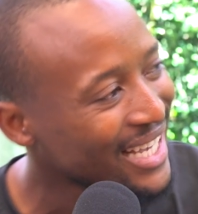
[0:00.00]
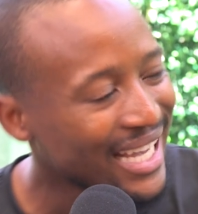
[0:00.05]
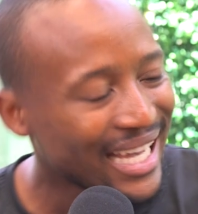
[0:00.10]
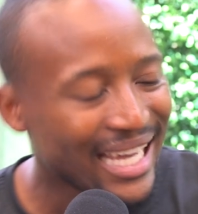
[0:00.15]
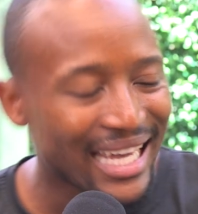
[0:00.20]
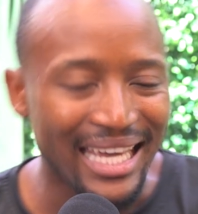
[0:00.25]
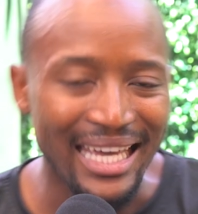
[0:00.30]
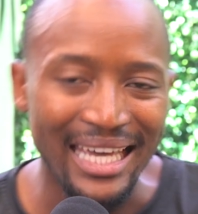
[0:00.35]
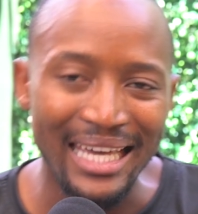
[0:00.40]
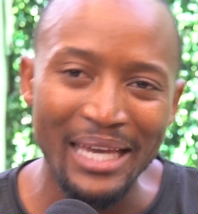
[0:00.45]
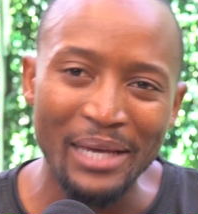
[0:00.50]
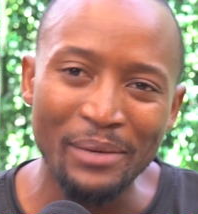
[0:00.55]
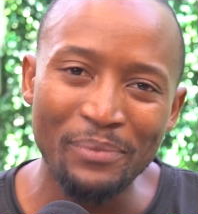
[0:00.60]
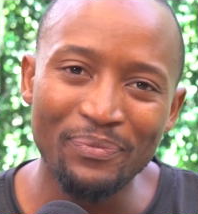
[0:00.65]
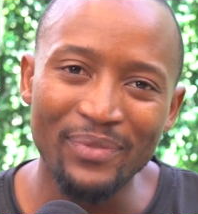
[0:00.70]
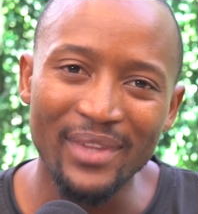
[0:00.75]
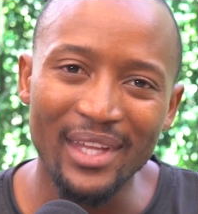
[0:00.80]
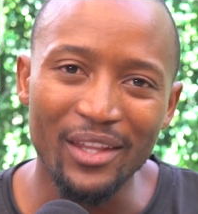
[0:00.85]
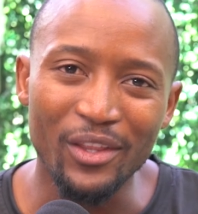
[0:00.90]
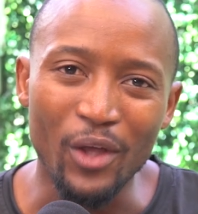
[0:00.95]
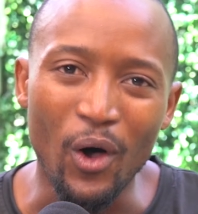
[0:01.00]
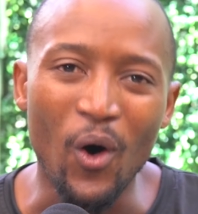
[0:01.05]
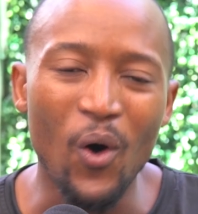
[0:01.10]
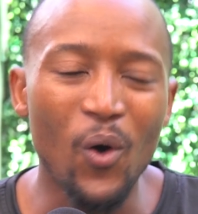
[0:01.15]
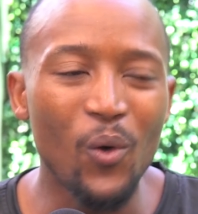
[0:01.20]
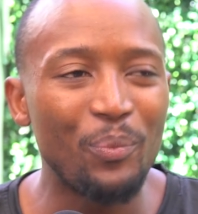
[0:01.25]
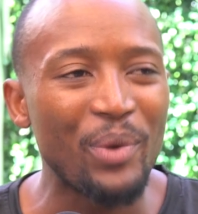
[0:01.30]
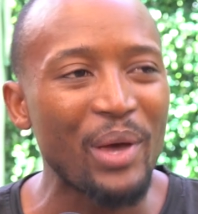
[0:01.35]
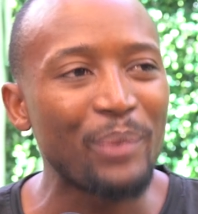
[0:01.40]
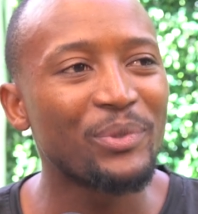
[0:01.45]
And the whole
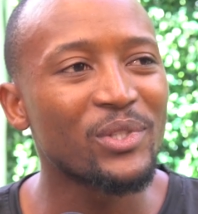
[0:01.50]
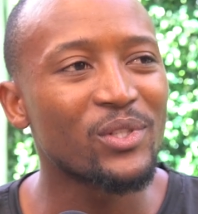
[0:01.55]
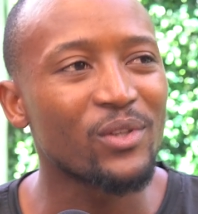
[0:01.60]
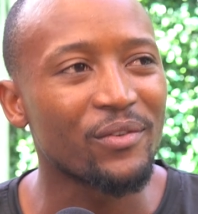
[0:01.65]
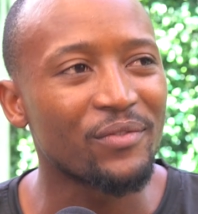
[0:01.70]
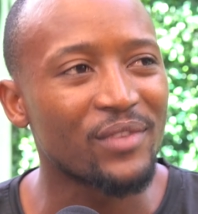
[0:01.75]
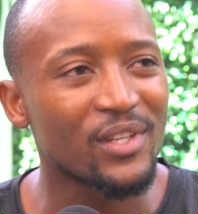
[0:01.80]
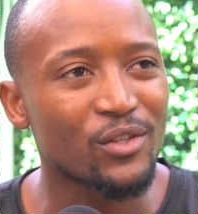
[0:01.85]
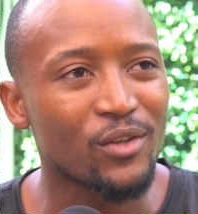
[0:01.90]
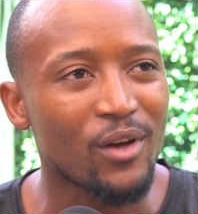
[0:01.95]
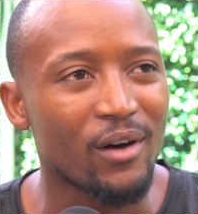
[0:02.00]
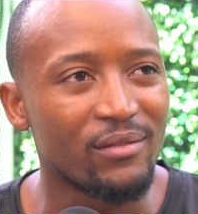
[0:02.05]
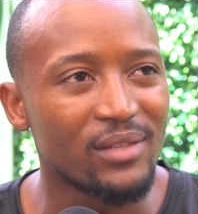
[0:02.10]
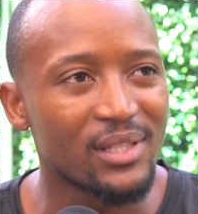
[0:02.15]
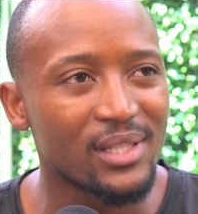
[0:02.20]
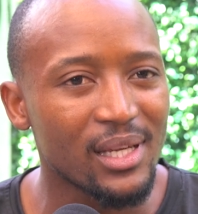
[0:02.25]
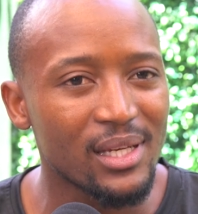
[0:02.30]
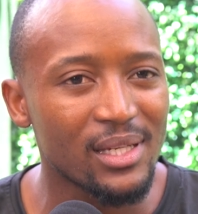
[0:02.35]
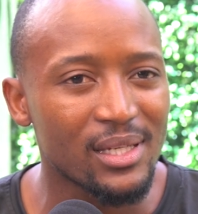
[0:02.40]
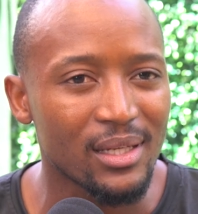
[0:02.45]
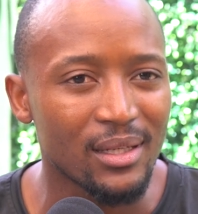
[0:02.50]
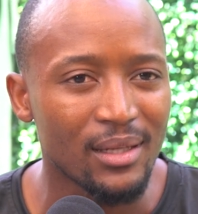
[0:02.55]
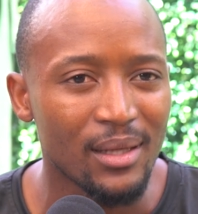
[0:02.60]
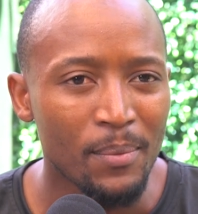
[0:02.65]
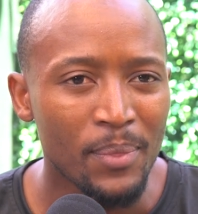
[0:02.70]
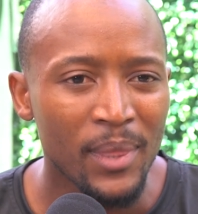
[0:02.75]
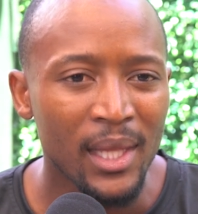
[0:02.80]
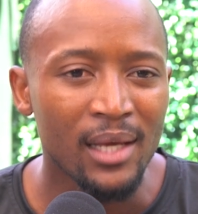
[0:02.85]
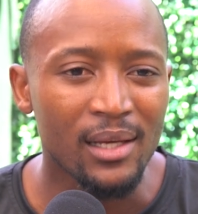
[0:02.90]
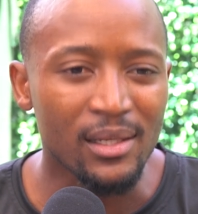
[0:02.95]
purpose of this conversation
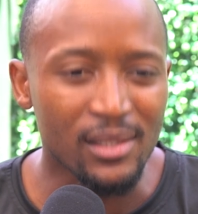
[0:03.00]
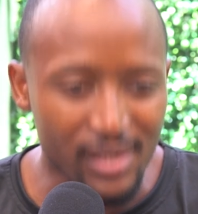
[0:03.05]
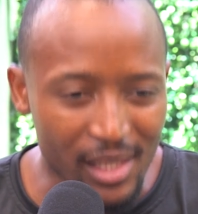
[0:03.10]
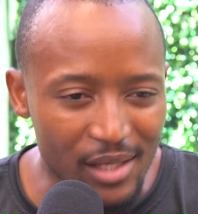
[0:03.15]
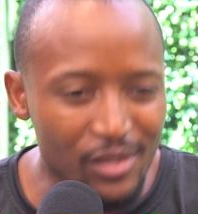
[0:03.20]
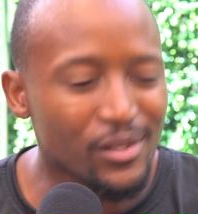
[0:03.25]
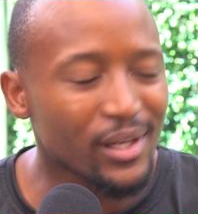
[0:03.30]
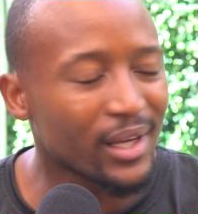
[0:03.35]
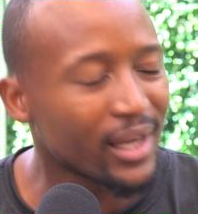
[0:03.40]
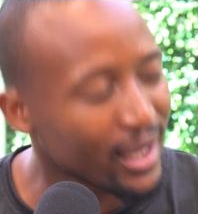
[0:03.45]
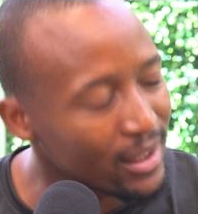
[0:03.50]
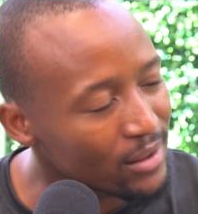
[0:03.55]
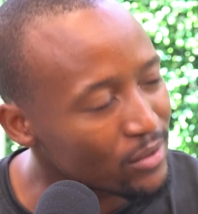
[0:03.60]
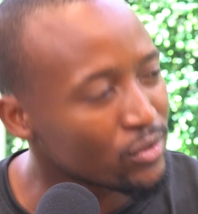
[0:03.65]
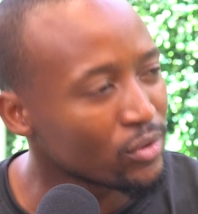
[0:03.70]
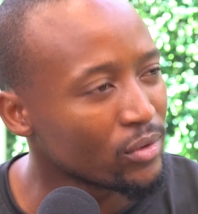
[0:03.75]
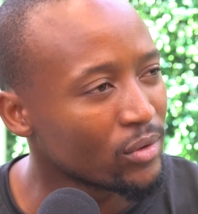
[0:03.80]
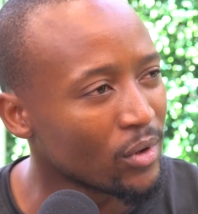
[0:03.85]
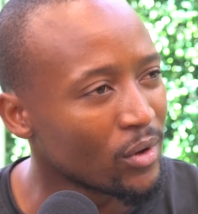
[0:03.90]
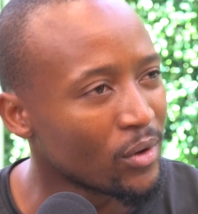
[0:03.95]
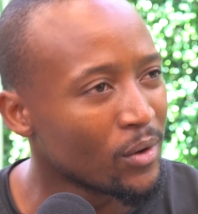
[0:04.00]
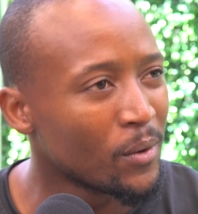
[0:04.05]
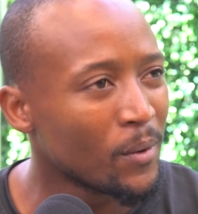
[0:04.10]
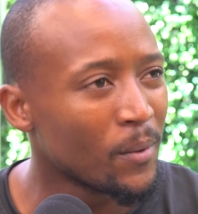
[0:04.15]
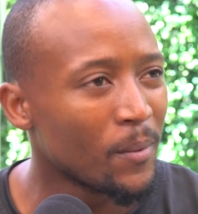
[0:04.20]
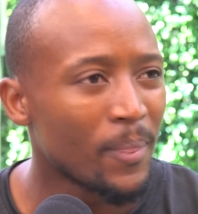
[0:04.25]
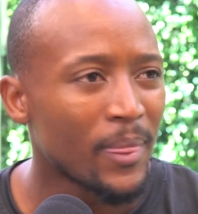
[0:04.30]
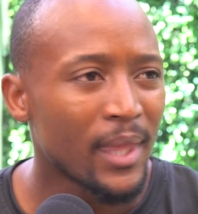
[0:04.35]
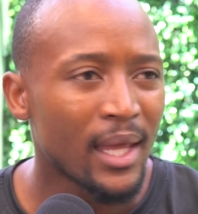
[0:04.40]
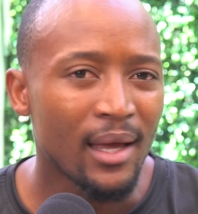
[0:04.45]
is just to get to know
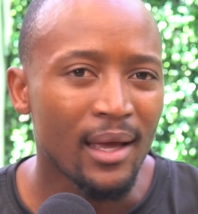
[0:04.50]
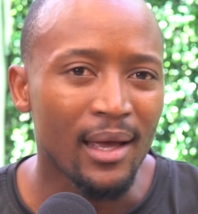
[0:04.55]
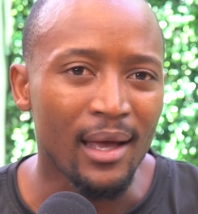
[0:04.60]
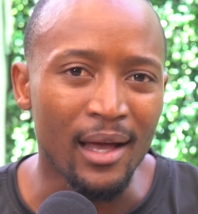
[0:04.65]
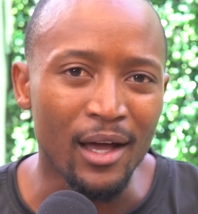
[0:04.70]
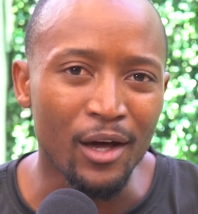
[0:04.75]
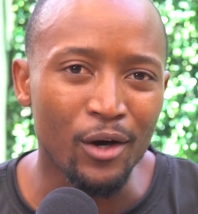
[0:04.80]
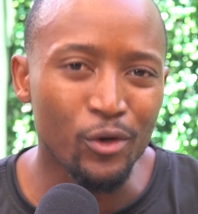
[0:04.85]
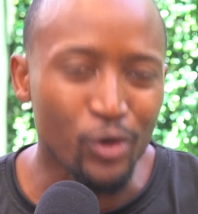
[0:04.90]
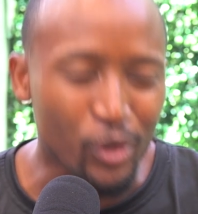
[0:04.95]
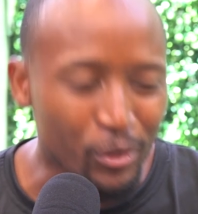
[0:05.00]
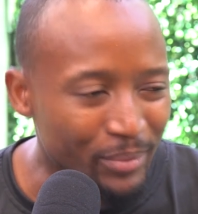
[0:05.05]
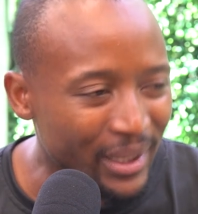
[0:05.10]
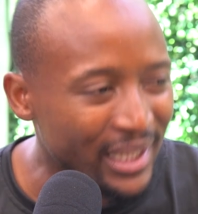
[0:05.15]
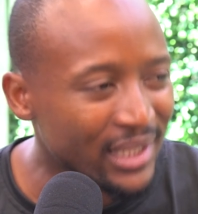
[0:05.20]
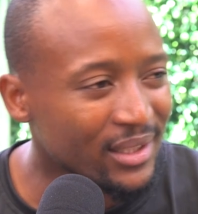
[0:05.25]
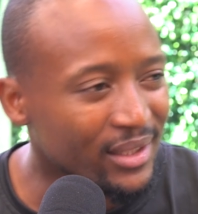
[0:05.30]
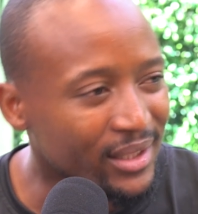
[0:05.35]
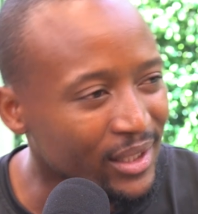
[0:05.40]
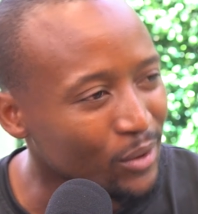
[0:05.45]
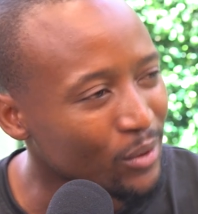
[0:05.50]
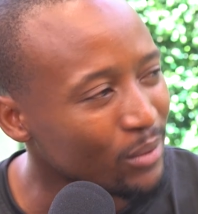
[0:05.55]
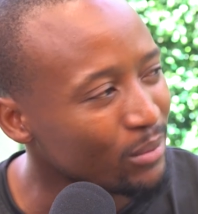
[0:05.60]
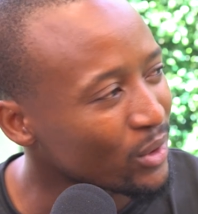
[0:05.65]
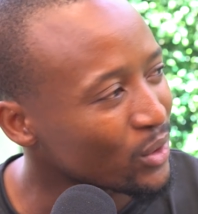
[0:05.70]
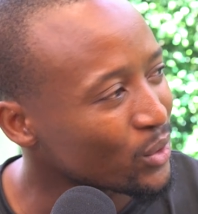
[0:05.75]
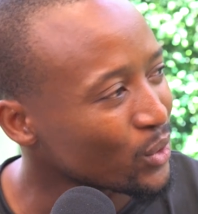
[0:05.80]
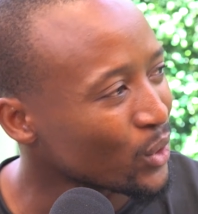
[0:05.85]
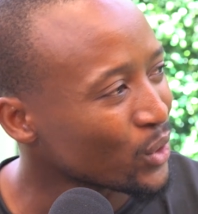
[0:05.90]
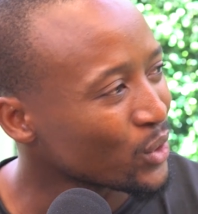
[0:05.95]
Ditheko
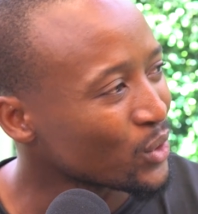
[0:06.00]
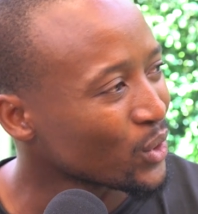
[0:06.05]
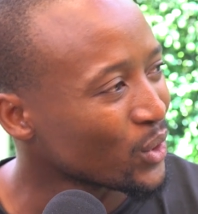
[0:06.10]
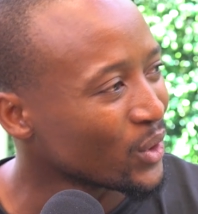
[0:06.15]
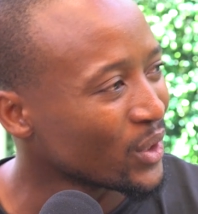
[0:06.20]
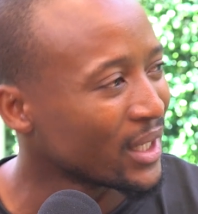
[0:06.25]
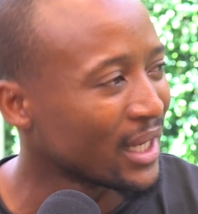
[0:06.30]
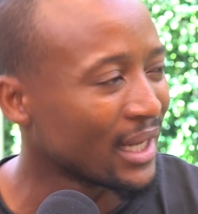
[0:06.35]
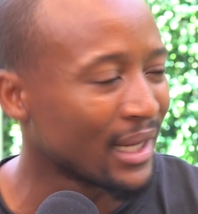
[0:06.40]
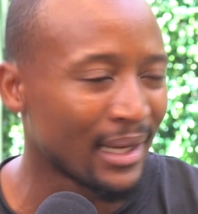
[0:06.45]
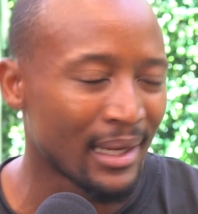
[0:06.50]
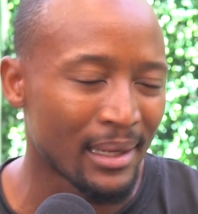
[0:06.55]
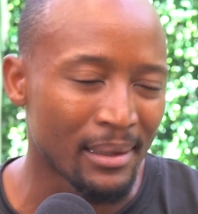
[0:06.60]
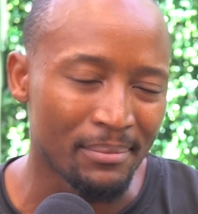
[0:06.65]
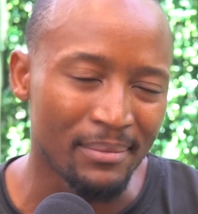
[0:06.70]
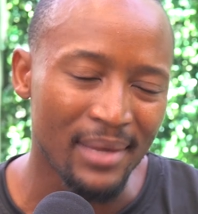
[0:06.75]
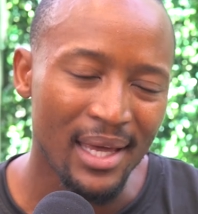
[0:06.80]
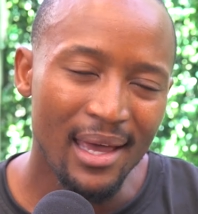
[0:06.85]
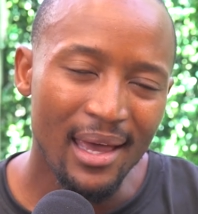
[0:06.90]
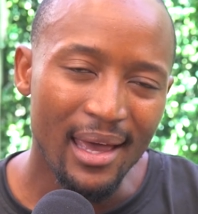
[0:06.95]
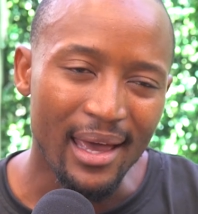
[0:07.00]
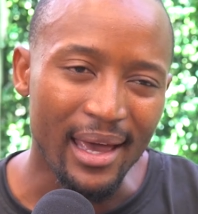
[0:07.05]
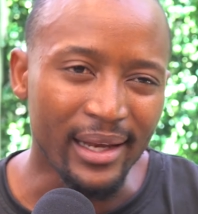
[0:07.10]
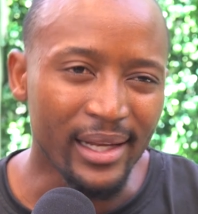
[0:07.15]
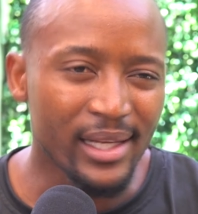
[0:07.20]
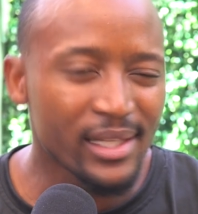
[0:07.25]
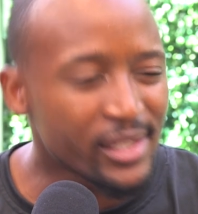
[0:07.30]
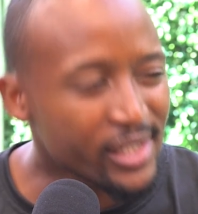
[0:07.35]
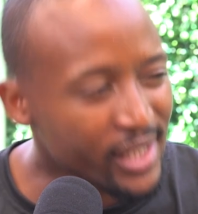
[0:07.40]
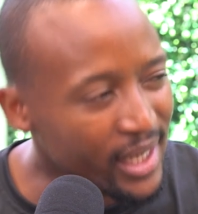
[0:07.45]
Mototo and
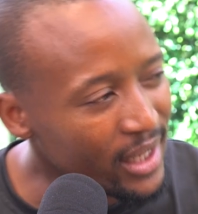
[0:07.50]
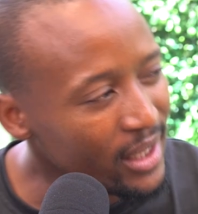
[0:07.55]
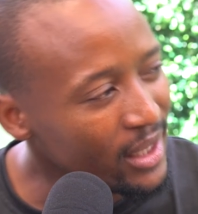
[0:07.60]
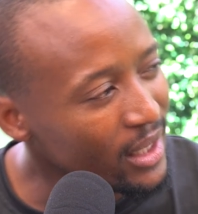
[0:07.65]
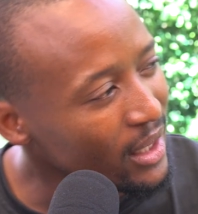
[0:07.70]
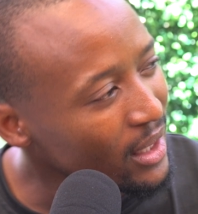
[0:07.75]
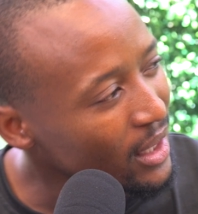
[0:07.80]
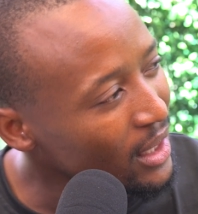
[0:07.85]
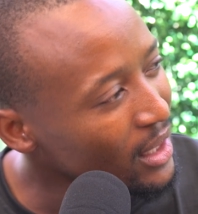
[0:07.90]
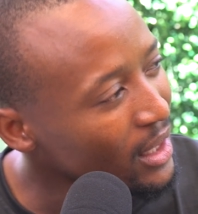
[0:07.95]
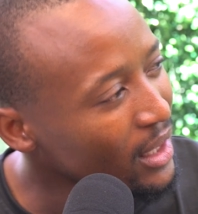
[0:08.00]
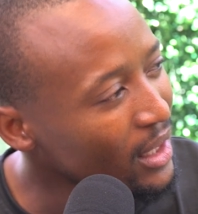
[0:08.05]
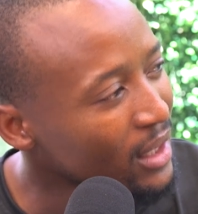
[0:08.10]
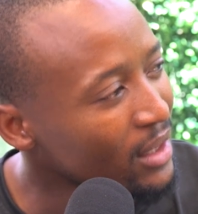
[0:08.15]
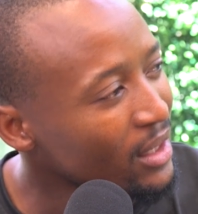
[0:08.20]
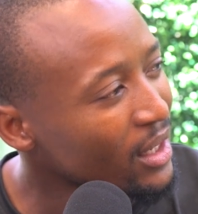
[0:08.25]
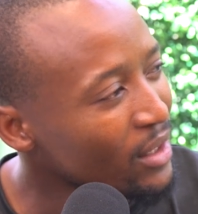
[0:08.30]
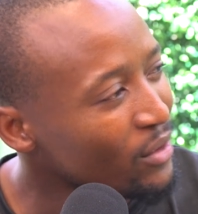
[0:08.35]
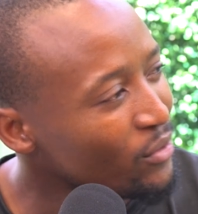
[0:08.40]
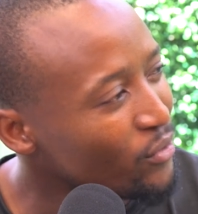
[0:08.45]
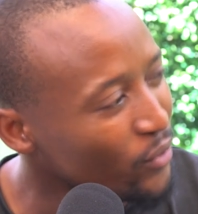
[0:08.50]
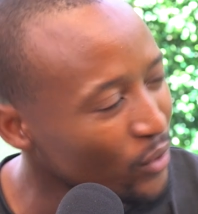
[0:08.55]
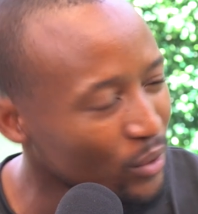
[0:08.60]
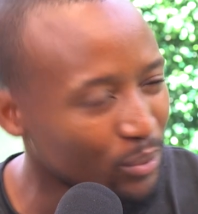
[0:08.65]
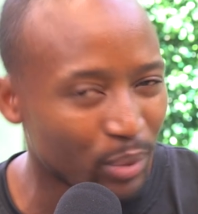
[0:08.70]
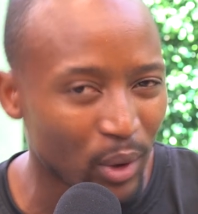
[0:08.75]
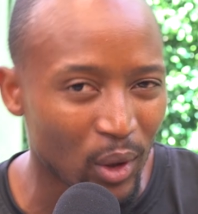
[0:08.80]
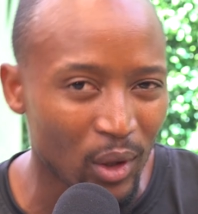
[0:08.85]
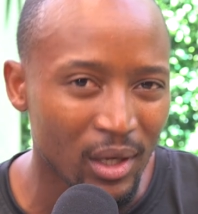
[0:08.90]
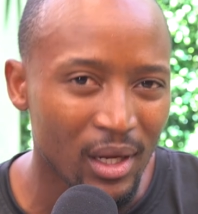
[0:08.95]
his journey in
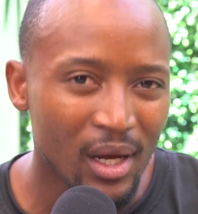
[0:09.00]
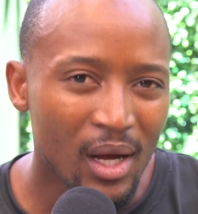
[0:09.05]
football.